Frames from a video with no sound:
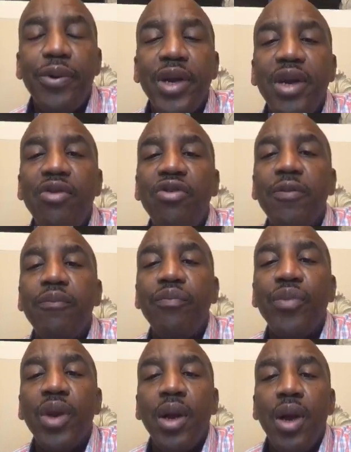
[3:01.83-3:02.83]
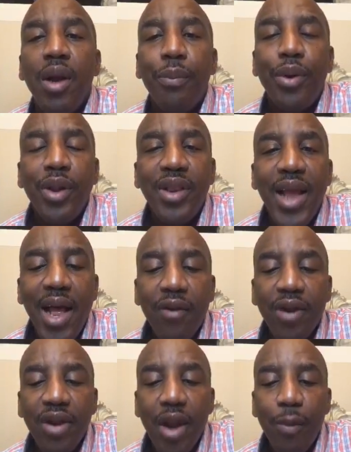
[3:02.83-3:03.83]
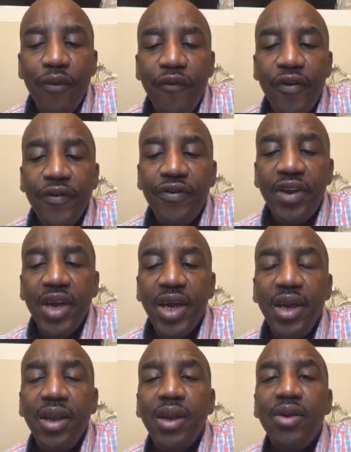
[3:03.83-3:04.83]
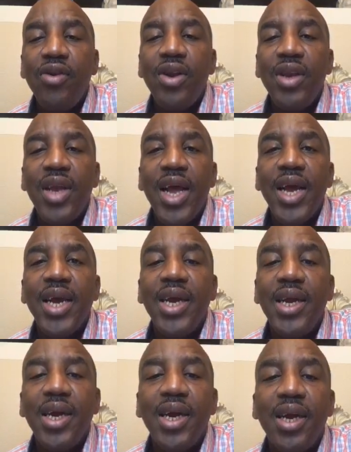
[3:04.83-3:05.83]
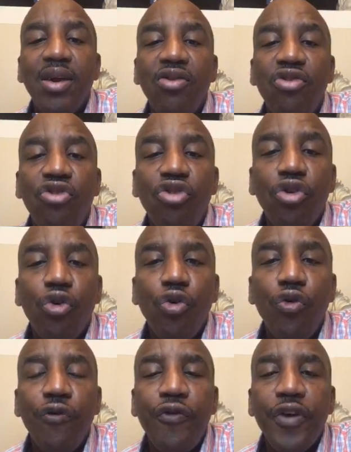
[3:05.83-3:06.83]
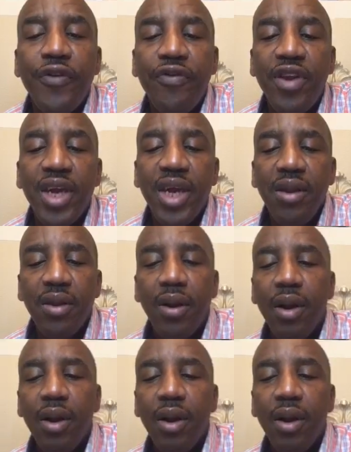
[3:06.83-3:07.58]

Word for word: please. Put down the number 15. Today is June 15th.